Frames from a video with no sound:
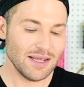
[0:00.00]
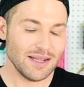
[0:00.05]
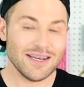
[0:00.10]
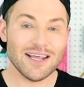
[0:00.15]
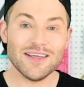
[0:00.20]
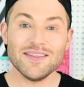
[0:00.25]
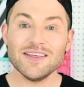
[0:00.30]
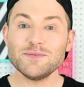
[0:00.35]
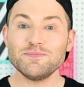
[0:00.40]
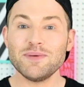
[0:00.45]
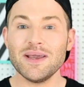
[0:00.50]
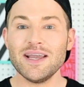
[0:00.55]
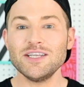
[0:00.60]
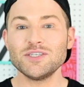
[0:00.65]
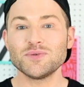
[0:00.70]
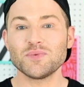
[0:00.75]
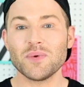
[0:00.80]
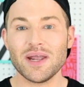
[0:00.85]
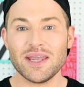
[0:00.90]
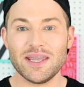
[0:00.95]
Now this
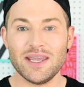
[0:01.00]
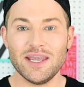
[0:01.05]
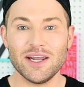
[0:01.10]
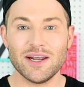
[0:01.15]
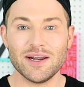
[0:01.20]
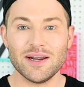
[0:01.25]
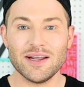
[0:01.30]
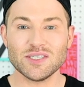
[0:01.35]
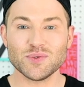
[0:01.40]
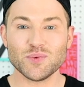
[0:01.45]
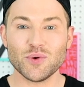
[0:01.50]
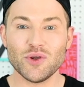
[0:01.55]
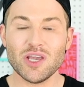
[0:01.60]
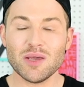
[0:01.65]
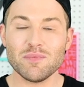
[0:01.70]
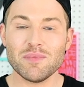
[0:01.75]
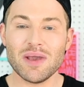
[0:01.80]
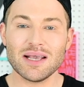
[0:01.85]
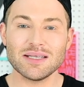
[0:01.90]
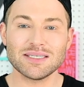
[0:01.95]
page right here is where you
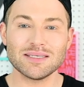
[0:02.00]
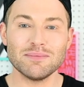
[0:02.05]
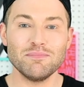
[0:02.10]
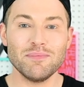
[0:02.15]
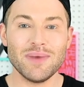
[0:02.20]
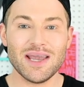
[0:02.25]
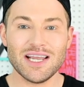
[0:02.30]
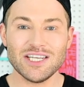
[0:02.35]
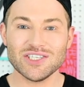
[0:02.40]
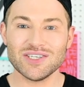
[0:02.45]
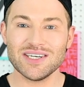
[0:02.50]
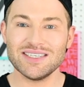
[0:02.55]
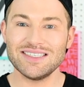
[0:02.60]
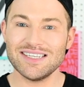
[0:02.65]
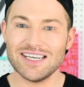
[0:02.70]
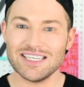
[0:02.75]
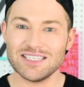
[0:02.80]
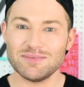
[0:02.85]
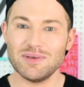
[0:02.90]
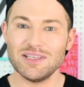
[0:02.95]
can make some major
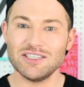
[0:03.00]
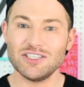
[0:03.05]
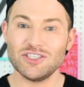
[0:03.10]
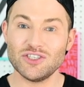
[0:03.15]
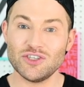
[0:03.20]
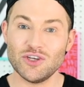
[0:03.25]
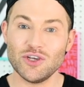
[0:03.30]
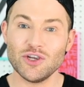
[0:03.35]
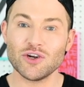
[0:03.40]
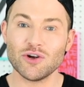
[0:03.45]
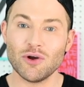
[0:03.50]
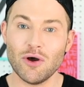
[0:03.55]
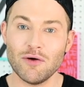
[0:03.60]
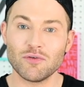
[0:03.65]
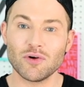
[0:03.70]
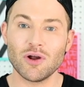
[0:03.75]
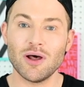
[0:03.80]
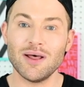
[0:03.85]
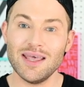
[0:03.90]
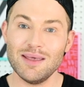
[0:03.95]
adjustments to your
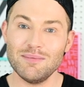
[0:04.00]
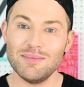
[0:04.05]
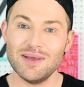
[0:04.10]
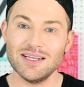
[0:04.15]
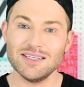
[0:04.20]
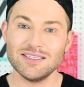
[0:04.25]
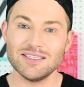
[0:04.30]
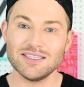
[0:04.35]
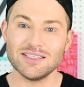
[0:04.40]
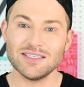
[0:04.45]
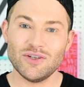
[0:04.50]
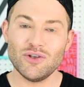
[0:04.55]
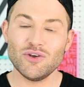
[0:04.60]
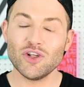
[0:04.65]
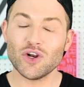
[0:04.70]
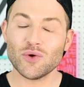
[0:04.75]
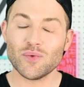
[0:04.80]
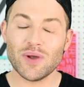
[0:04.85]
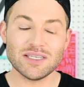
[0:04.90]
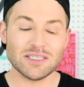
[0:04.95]
overall image. You
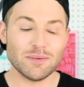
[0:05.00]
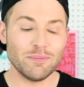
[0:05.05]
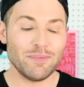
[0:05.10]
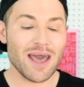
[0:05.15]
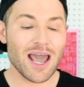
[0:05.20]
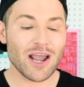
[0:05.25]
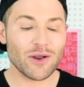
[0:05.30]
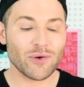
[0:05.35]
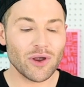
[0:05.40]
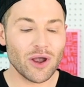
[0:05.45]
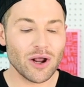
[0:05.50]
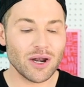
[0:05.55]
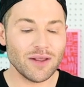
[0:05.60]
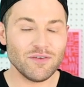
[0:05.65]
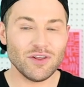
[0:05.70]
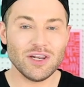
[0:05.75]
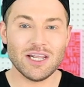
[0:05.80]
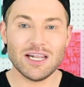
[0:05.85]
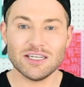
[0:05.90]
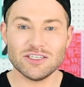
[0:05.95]
could erase a background
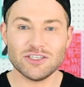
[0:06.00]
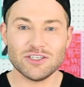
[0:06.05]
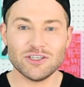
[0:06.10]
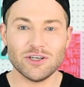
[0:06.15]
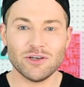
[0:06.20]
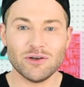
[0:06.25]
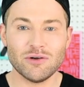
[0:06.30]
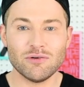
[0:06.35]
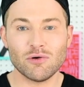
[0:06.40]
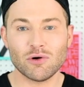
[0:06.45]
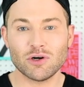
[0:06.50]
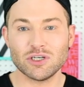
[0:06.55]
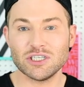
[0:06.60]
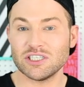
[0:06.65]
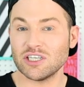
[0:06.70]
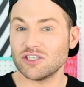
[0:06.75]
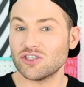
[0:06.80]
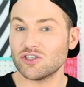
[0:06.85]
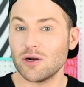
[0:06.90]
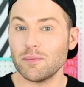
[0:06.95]
if you needed to, or
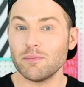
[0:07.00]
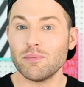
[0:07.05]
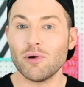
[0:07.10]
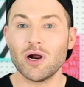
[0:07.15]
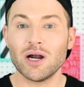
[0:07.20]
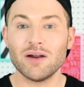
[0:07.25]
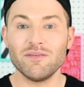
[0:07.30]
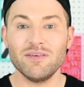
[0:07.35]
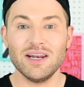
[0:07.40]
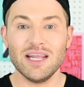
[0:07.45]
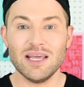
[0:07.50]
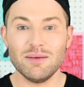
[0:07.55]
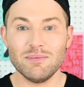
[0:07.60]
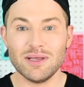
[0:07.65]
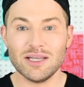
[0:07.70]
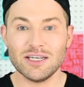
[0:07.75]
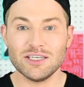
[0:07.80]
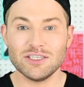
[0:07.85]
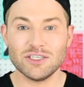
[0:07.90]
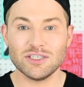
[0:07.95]
just a certain part of an
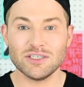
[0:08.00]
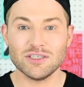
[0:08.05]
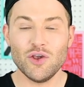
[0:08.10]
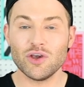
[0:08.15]
image.